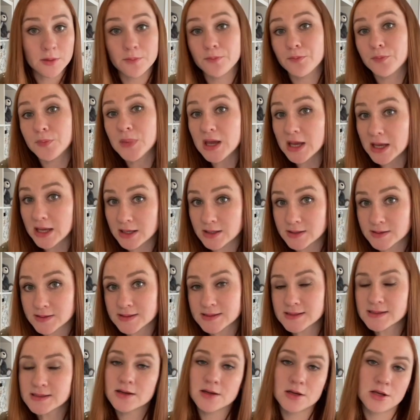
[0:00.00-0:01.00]

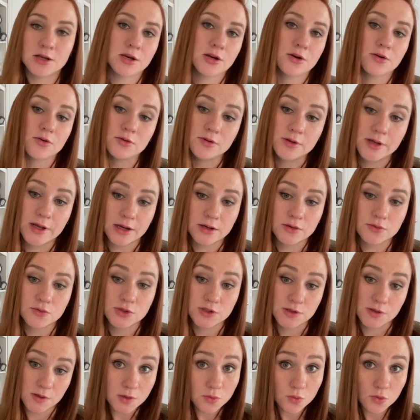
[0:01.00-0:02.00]
means in your
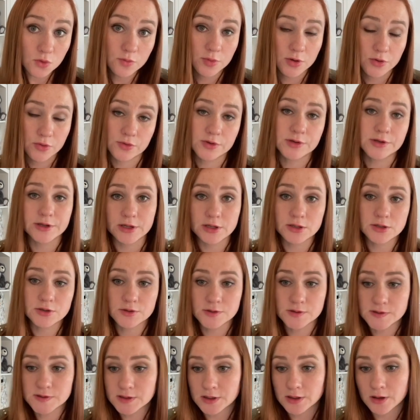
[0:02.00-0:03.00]
language, that would be really
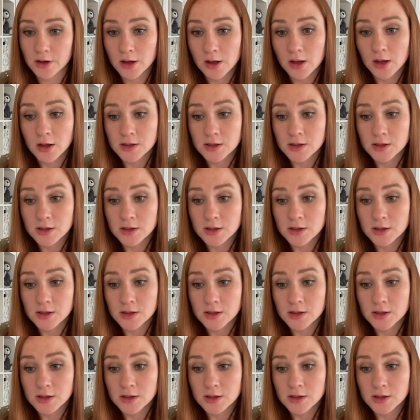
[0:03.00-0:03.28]
interesting.